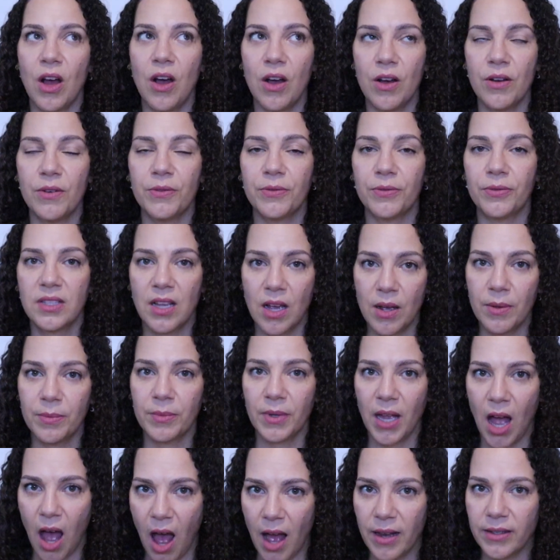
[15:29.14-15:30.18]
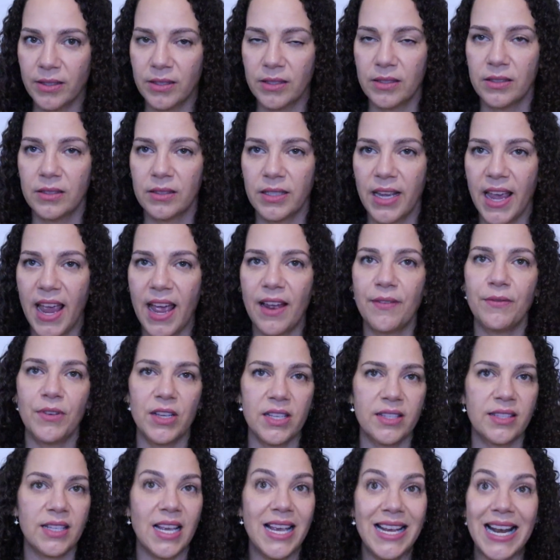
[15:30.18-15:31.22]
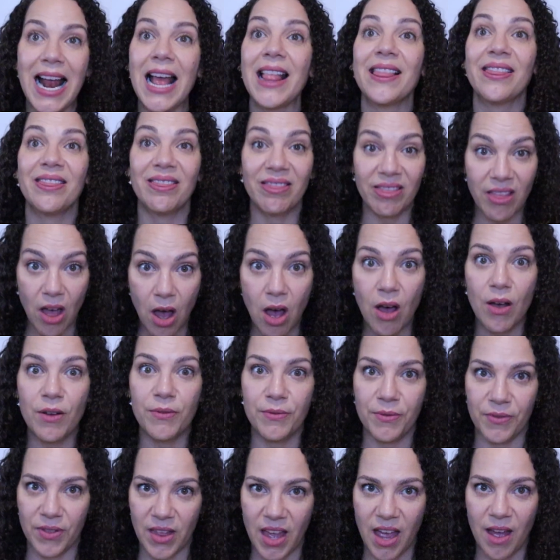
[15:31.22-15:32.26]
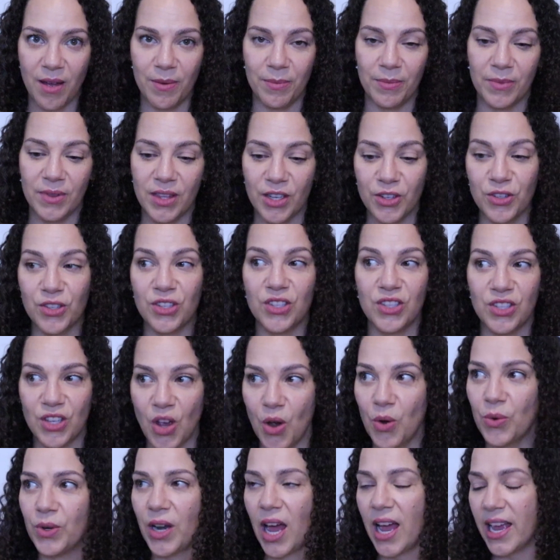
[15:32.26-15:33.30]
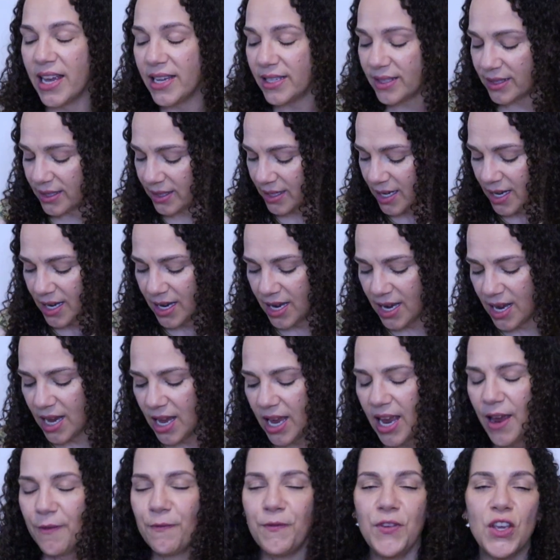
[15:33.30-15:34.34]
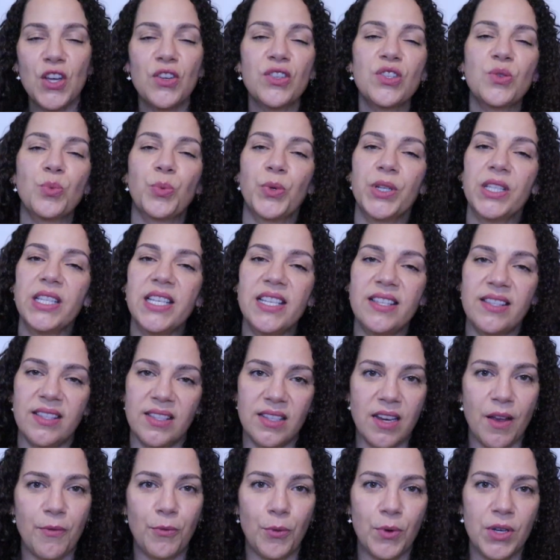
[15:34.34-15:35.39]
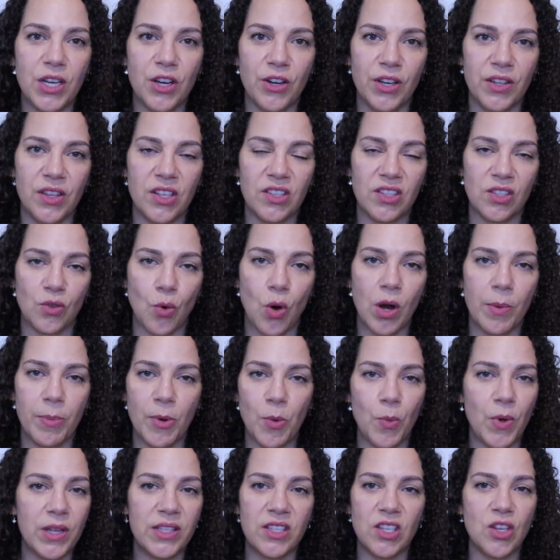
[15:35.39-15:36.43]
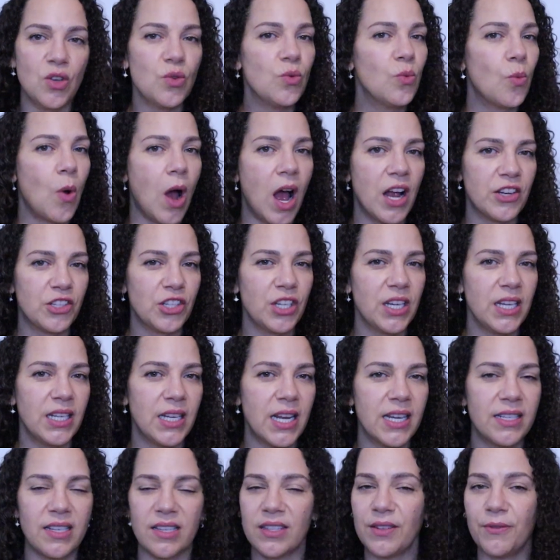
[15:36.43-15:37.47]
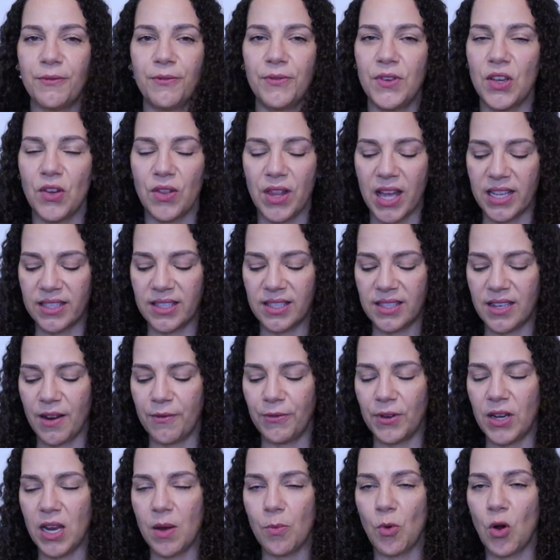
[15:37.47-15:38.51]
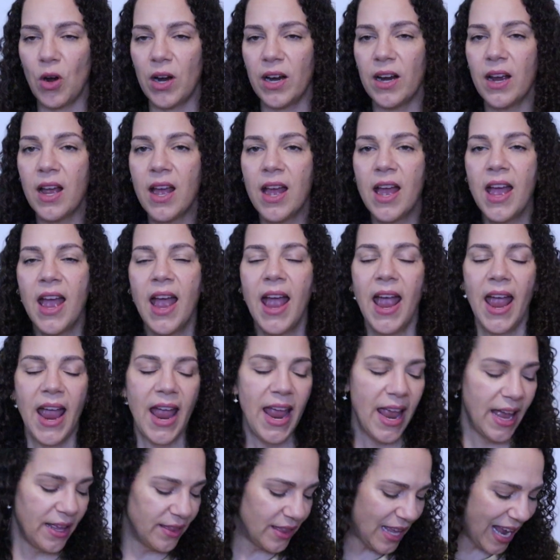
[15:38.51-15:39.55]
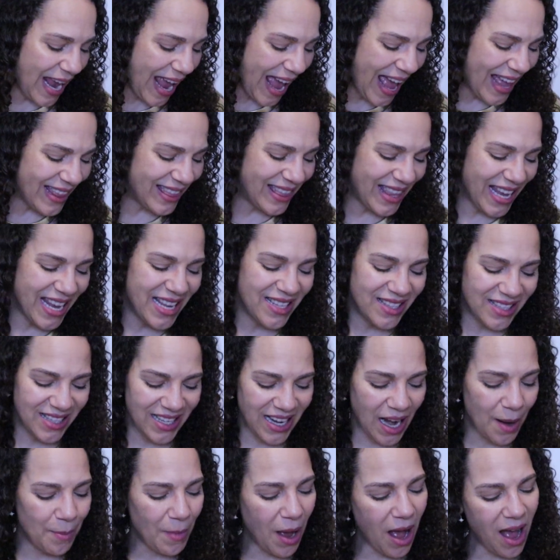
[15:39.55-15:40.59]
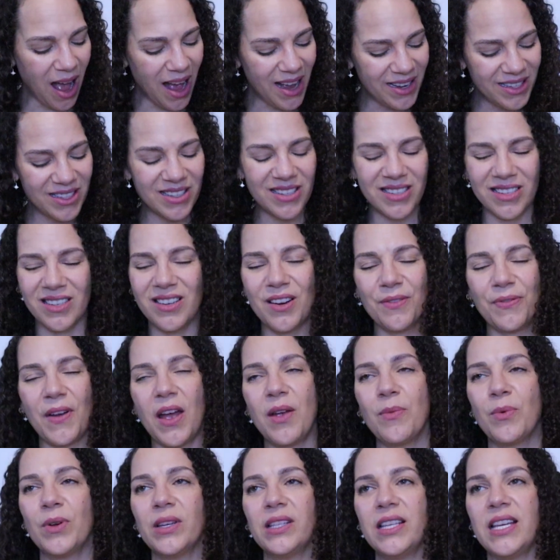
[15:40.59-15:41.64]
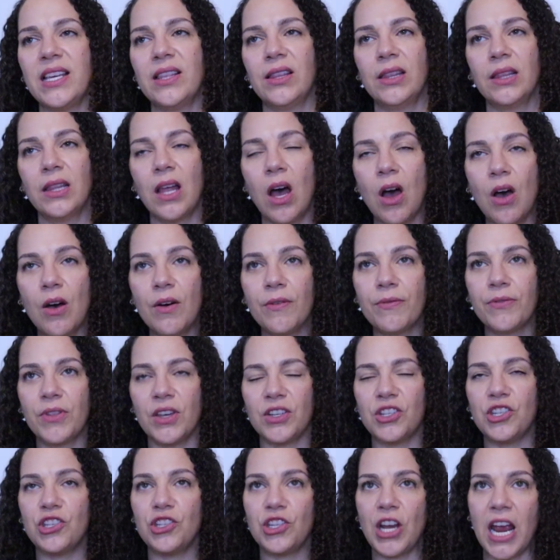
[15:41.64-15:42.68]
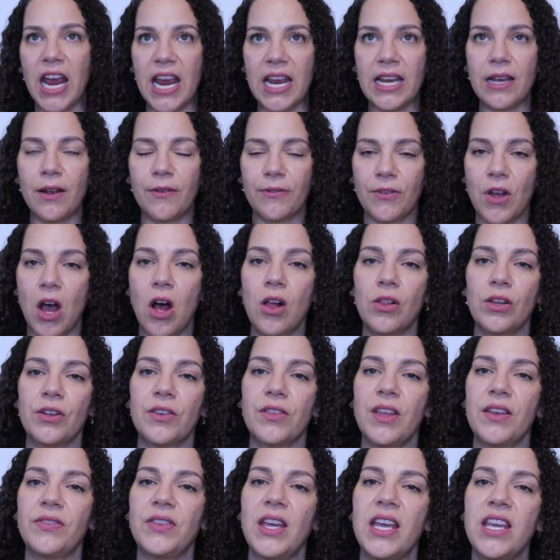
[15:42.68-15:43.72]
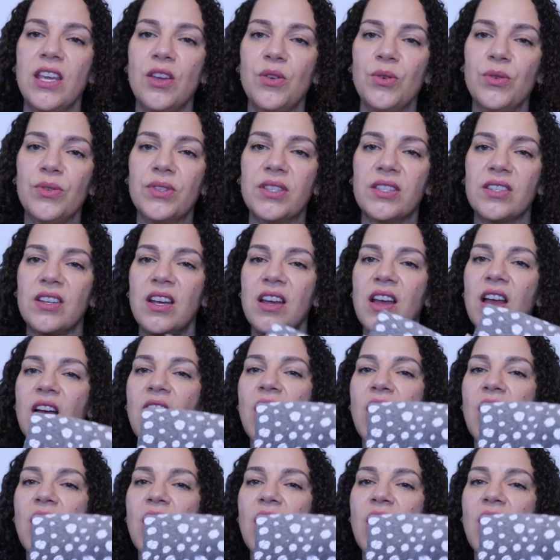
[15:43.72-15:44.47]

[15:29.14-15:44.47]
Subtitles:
of some cotton canvas, and I love them. They're so nice. It feels really stiff when you're in the store, but once you wash it, it doesn't feel that stiff anymore. And they had this, and I'm unsure if I really love the shade of color that they used,